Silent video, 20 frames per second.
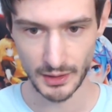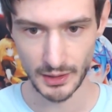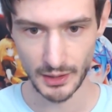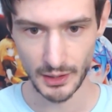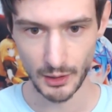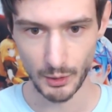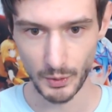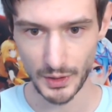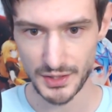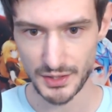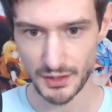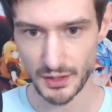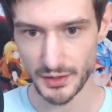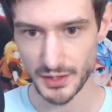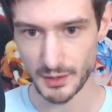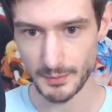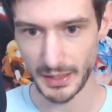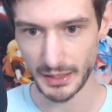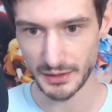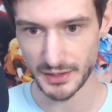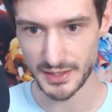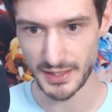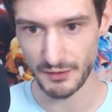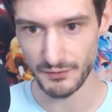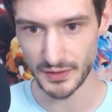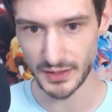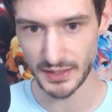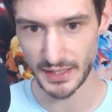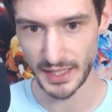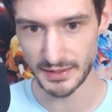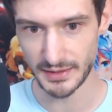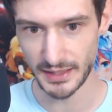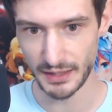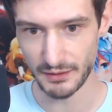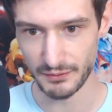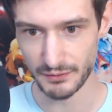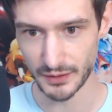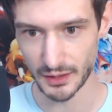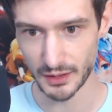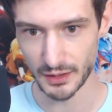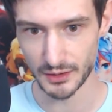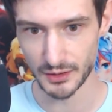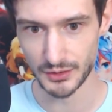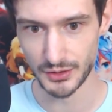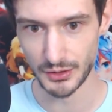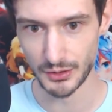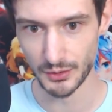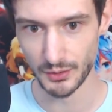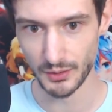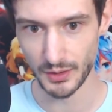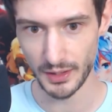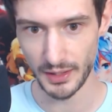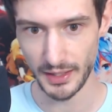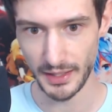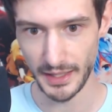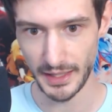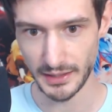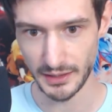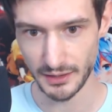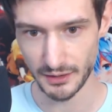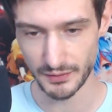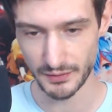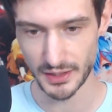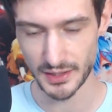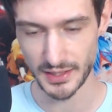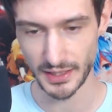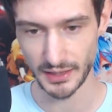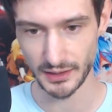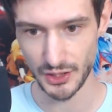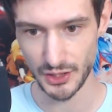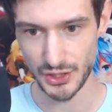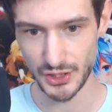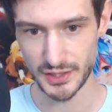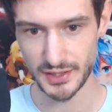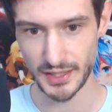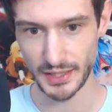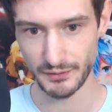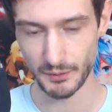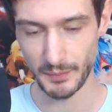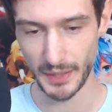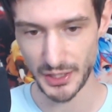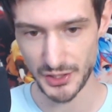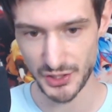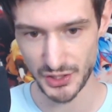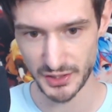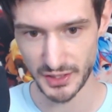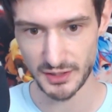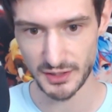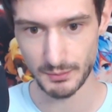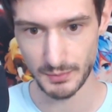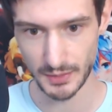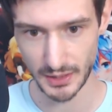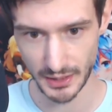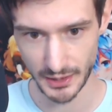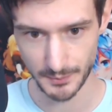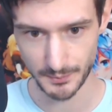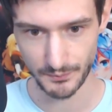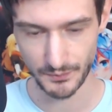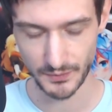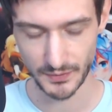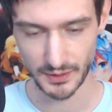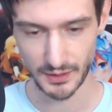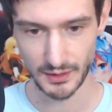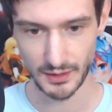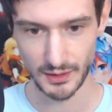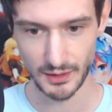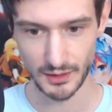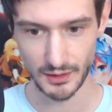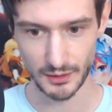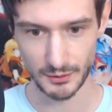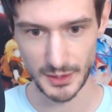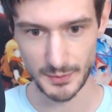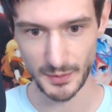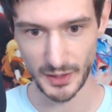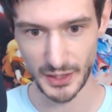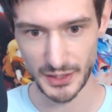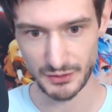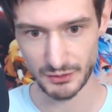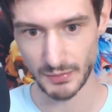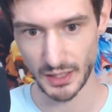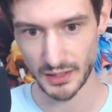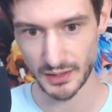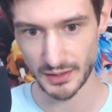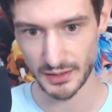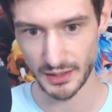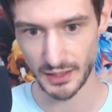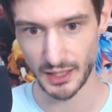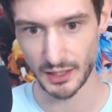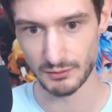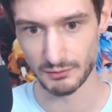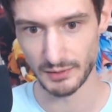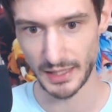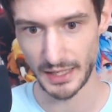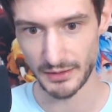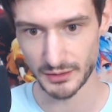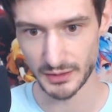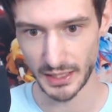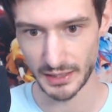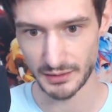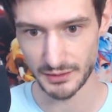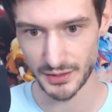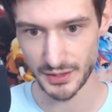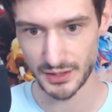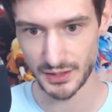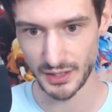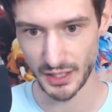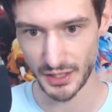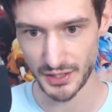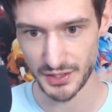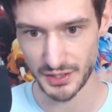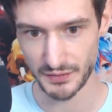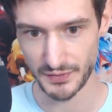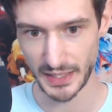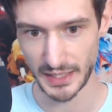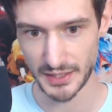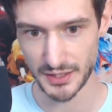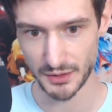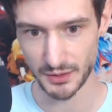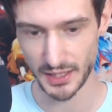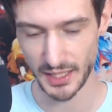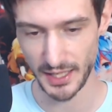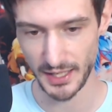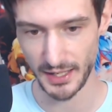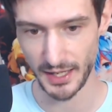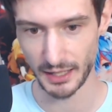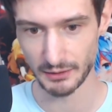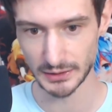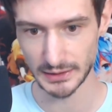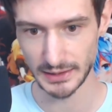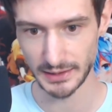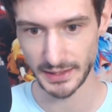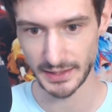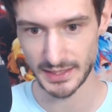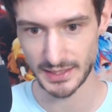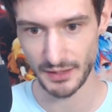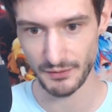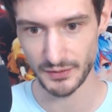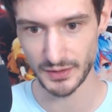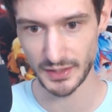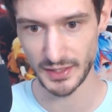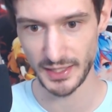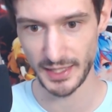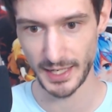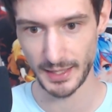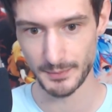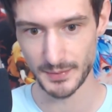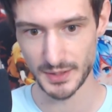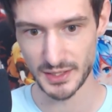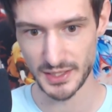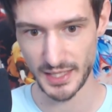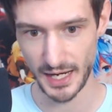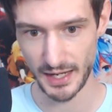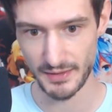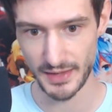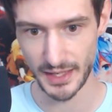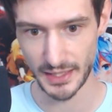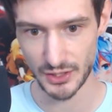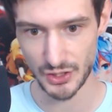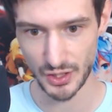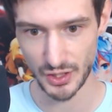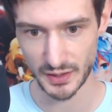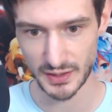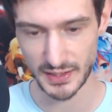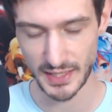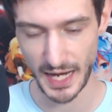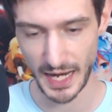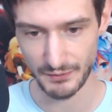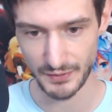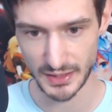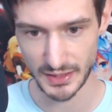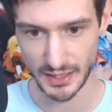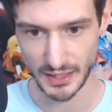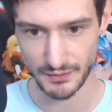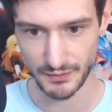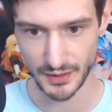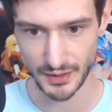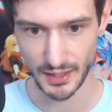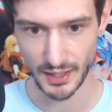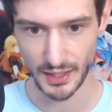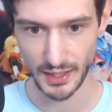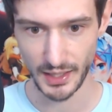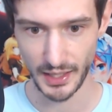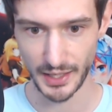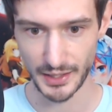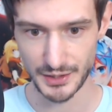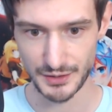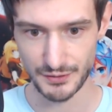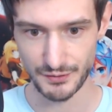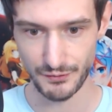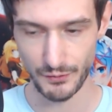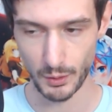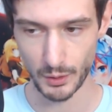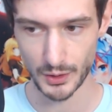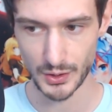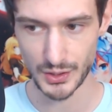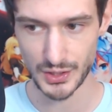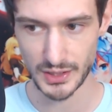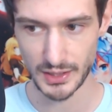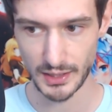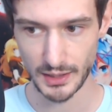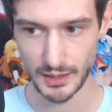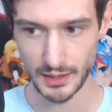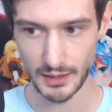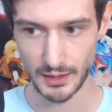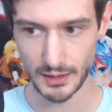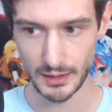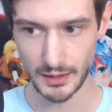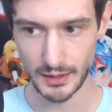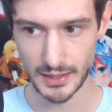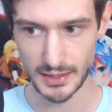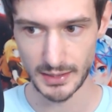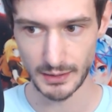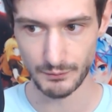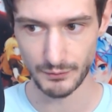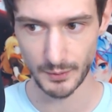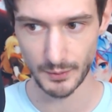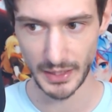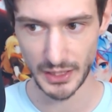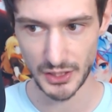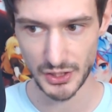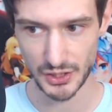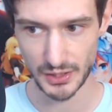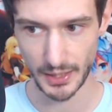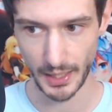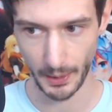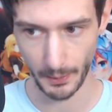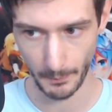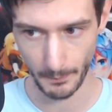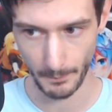"What's all this about Stephanie? I never knew any of this. At least she's never mentioned it to me." The response from Monica, I'd rather not discuss it if that's okay. I really like Stephanie, and I'm sad that Chuck's affidavit has forced this information out